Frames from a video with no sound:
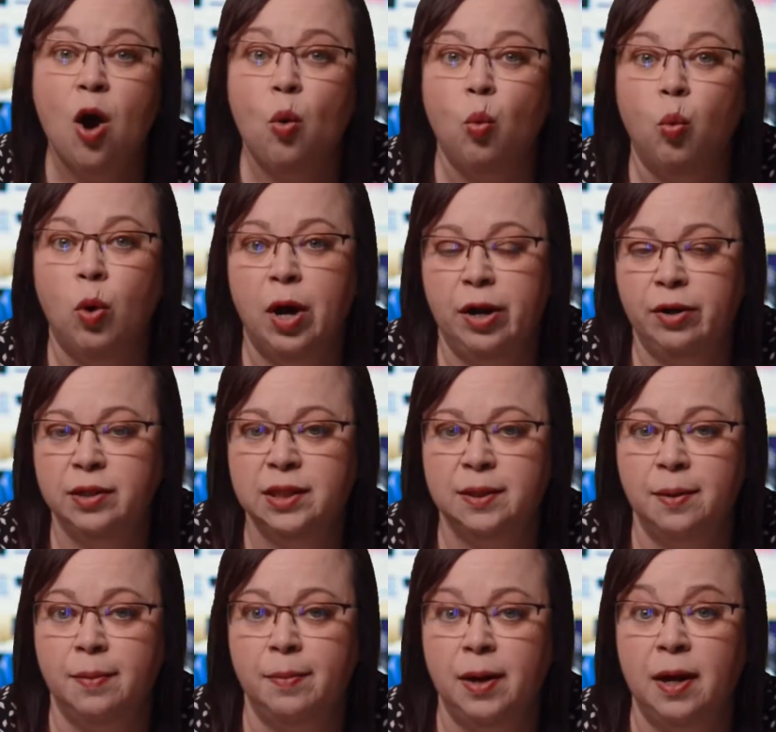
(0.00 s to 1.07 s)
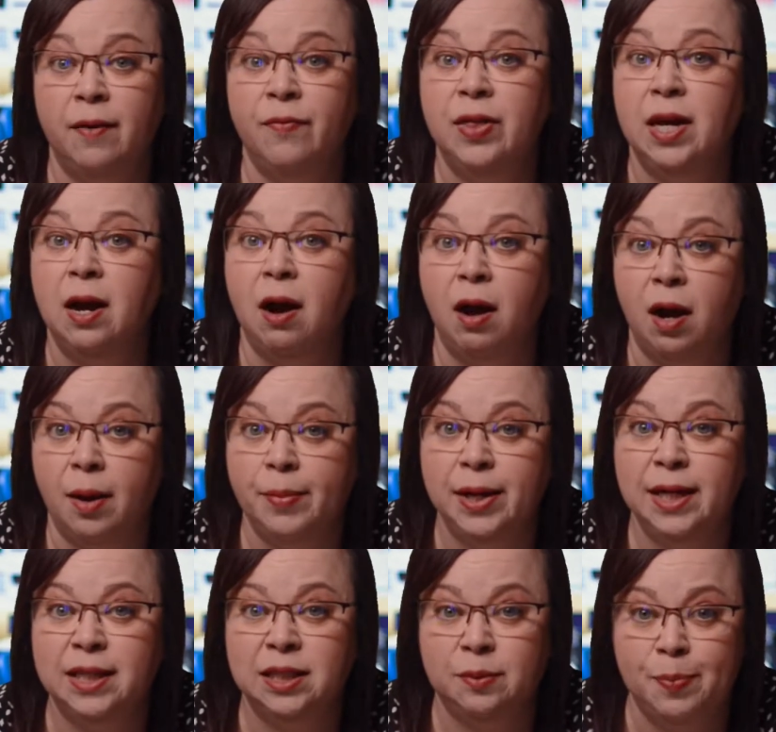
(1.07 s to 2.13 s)
What are some of the common
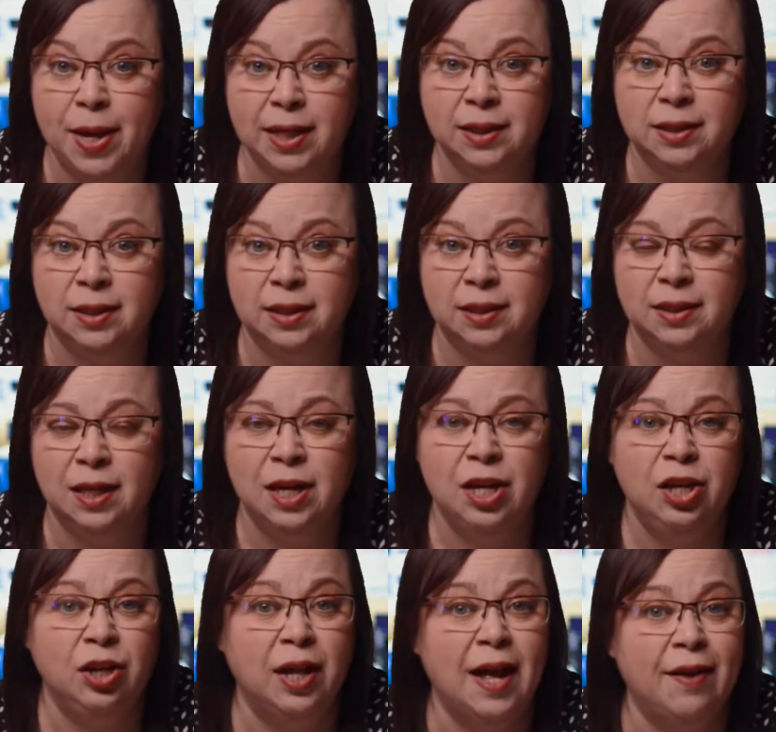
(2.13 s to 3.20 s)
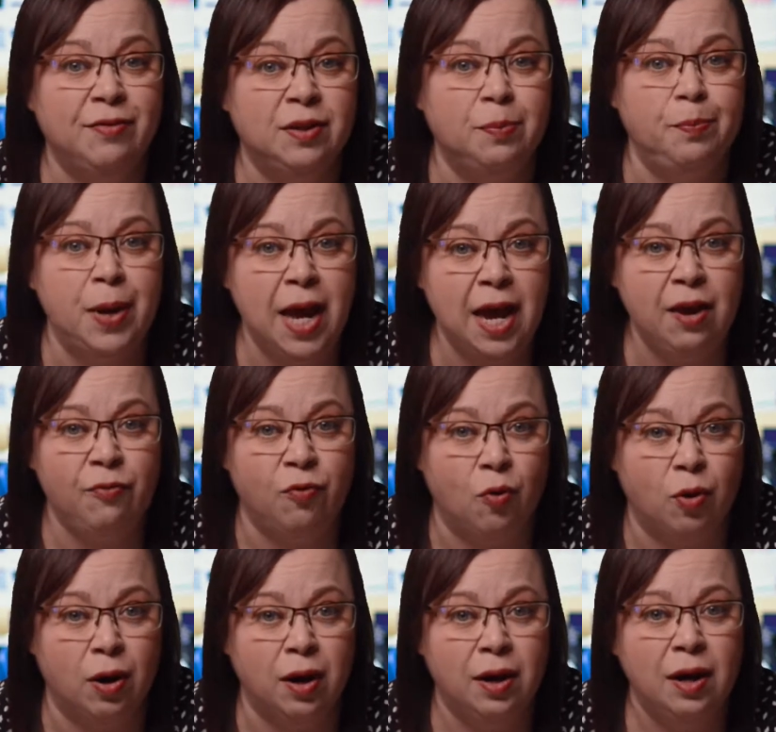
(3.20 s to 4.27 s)
expenses you'll have to pay
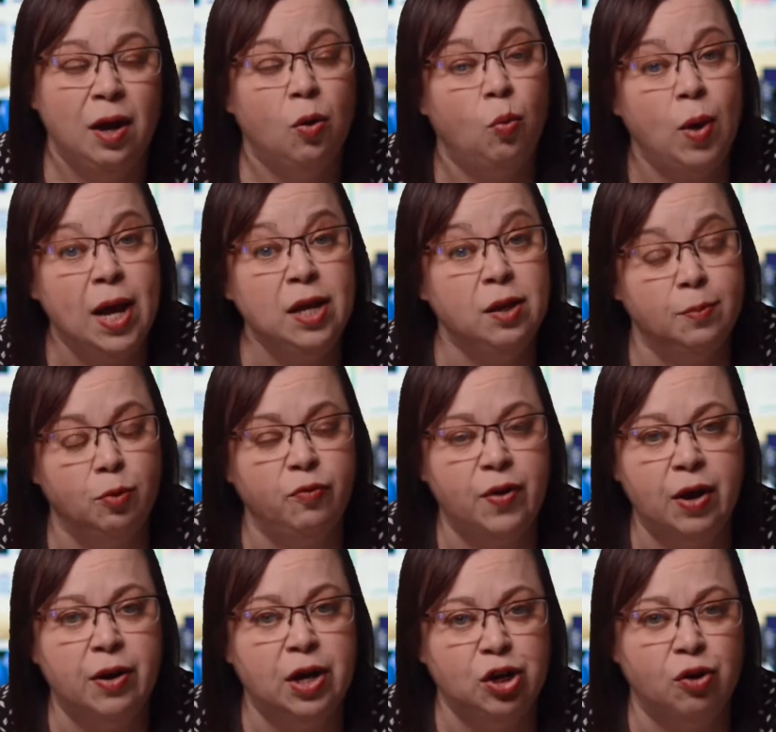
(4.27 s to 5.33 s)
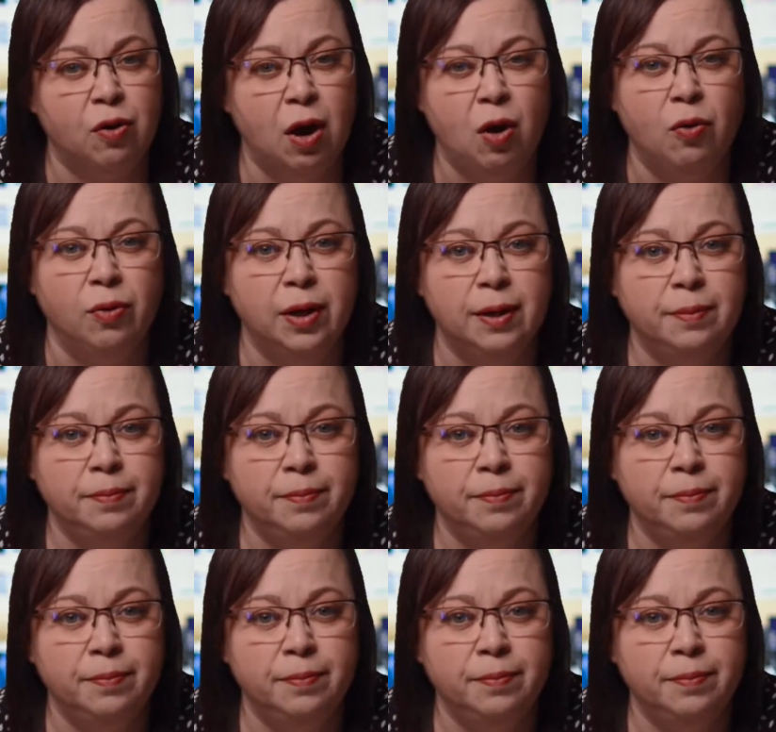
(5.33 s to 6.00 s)
for when you move out on your own?